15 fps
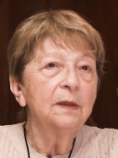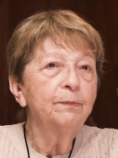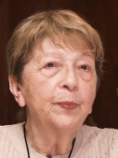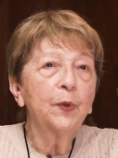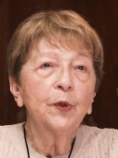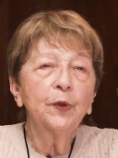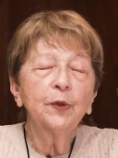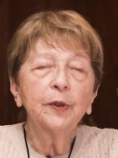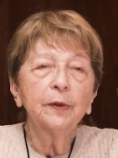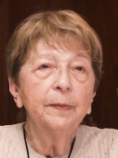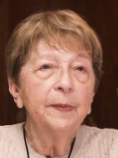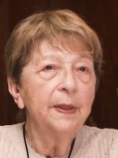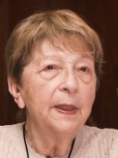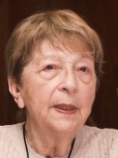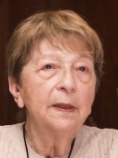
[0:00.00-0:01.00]
and burned
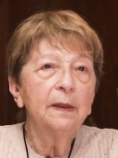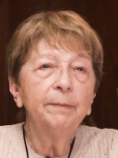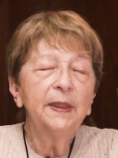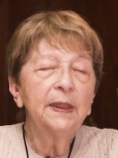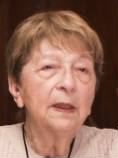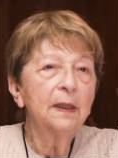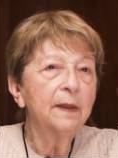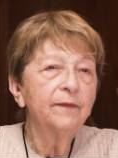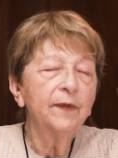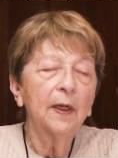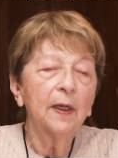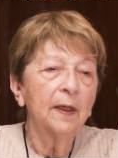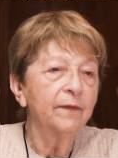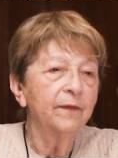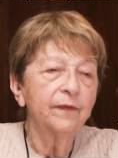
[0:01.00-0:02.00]
them in the middle
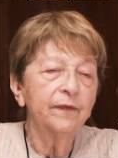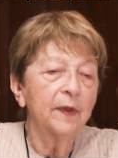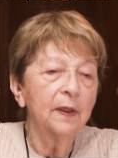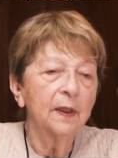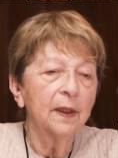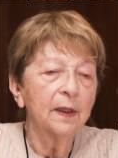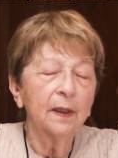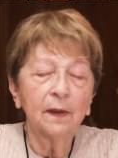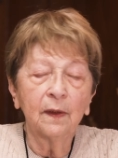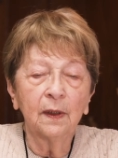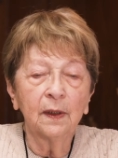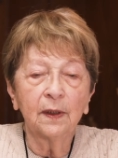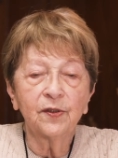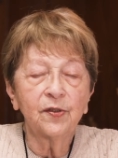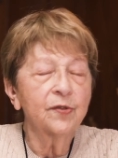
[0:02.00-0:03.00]
of
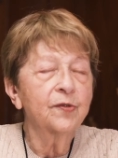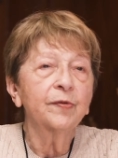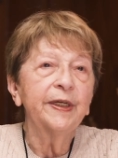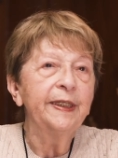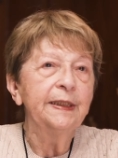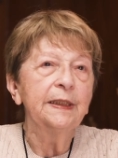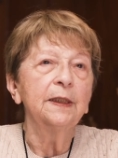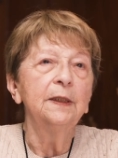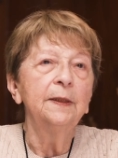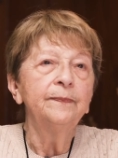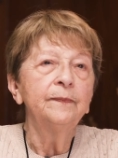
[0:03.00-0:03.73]
the street.